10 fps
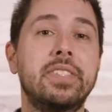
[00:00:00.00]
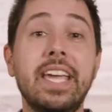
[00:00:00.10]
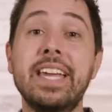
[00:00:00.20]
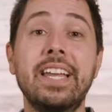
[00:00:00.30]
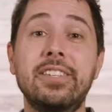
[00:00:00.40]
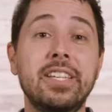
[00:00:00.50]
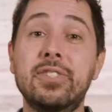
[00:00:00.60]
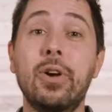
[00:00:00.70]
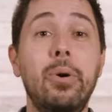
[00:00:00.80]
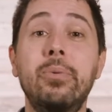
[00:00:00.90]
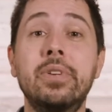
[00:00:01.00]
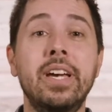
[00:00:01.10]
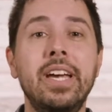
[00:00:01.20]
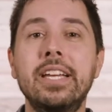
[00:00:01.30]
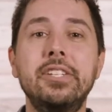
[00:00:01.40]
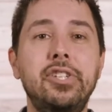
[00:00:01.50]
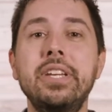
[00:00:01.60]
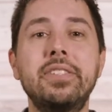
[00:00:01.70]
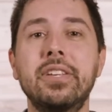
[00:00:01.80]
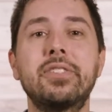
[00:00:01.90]
They had disowned
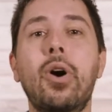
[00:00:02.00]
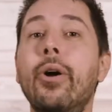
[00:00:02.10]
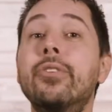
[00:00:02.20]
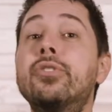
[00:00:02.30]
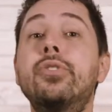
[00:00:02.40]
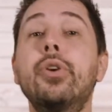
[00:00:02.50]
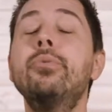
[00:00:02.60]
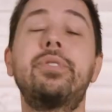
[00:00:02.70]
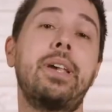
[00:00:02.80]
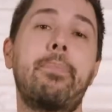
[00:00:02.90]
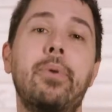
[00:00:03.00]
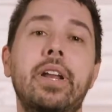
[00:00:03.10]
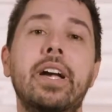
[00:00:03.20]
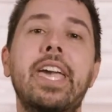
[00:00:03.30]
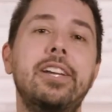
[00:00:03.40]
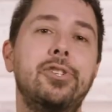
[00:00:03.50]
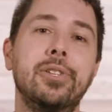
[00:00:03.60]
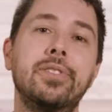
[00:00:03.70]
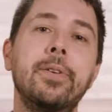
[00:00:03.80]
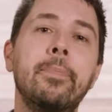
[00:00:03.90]
Jesus on two separate
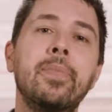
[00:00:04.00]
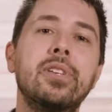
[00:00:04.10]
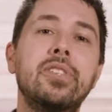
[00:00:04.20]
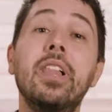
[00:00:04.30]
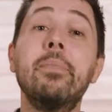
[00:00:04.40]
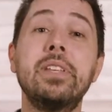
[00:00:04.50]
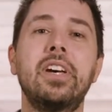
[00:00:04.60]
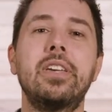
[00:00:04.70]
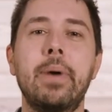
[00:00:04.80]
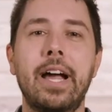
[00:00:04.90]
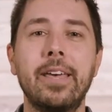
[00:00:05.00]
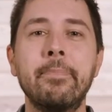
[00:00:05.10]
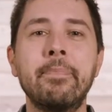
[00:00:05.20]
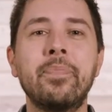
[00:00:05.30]
occasions. So let me tell you about it.